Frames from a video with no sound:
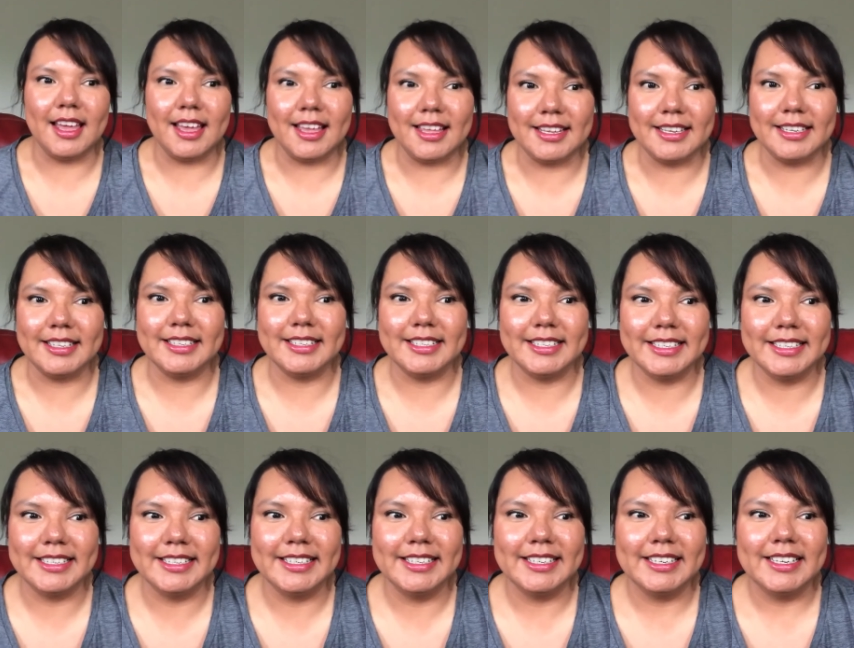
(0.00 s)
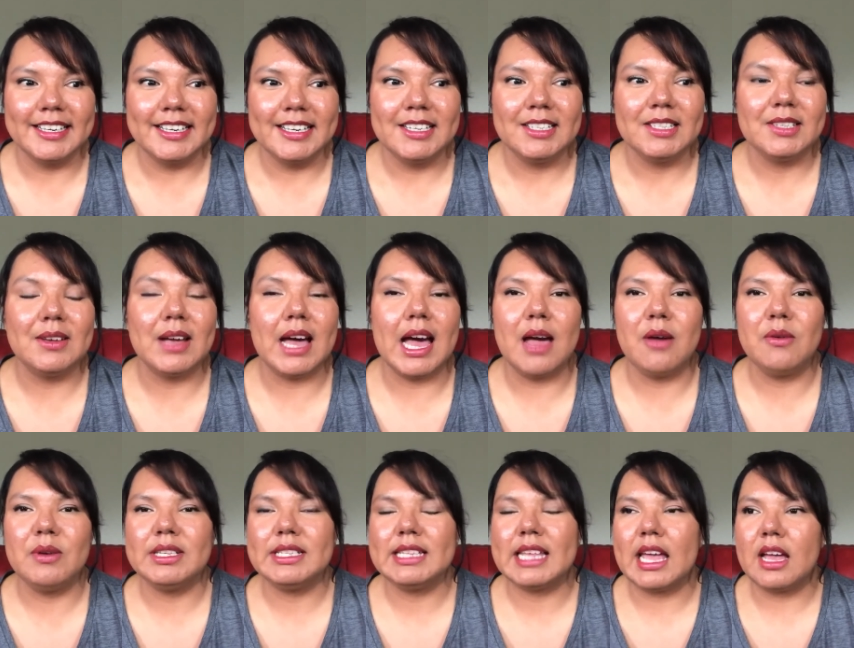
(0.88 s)
And so I
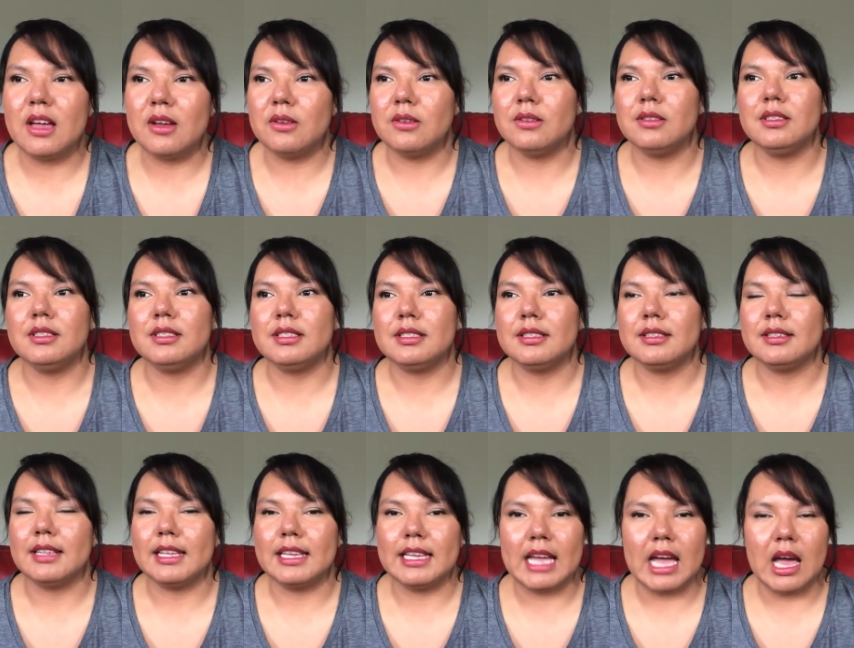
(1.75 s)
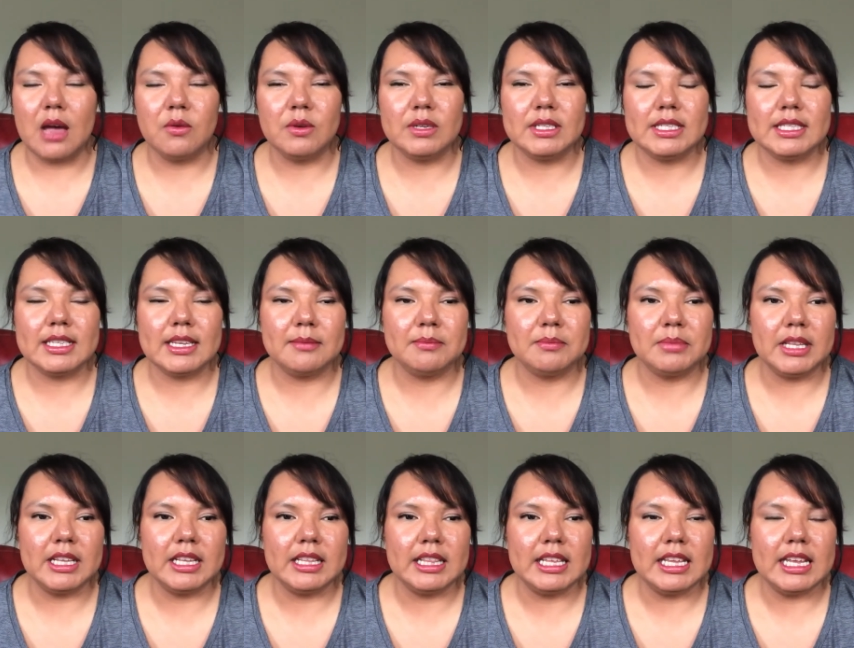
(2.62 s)
was out, like I was
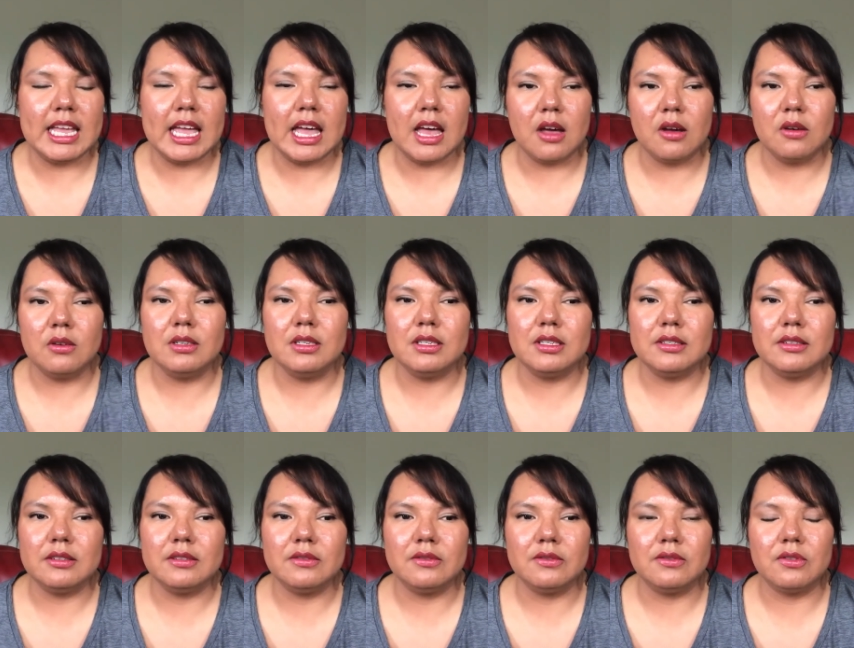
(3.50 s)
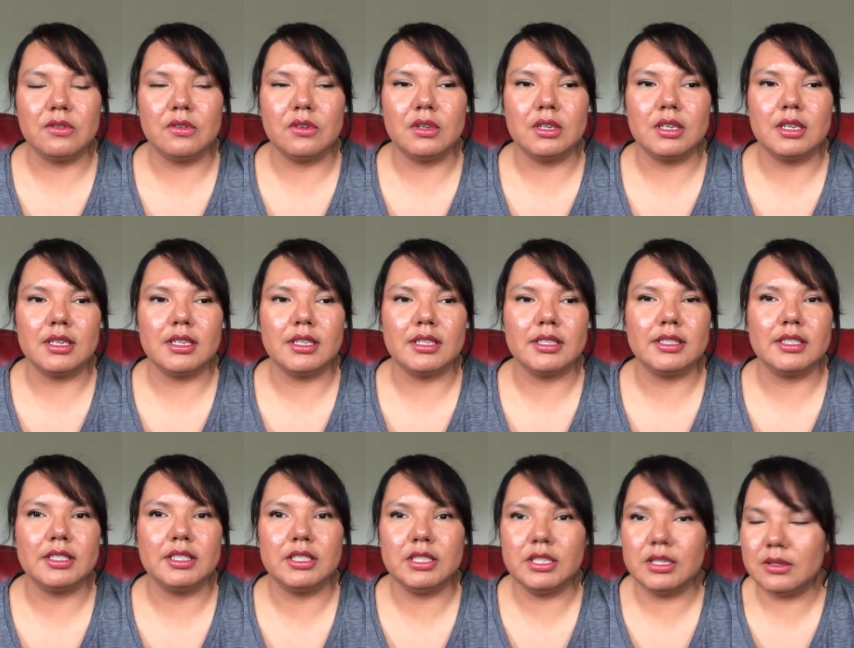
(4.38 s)
completely out for
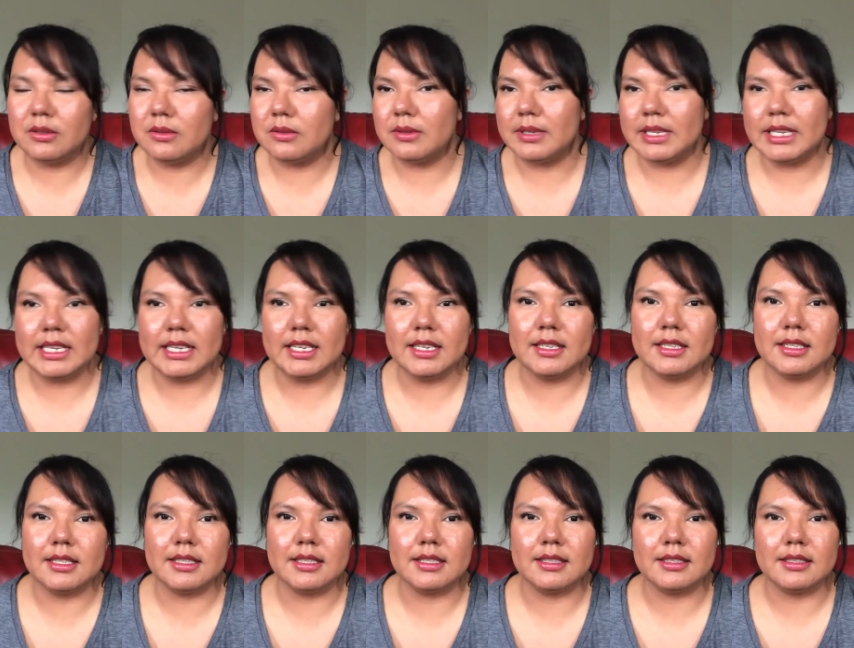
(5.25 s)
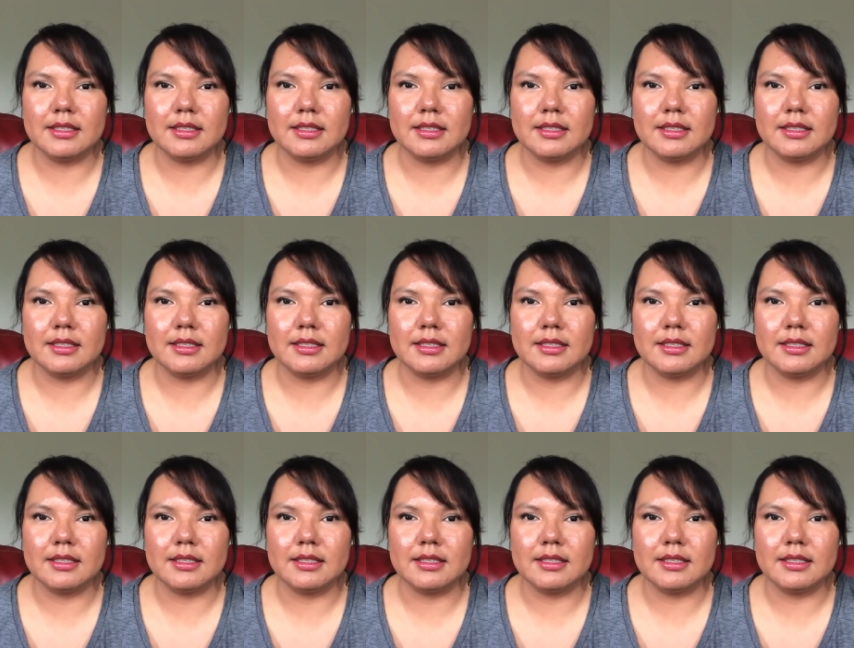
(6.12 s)
2 weeks.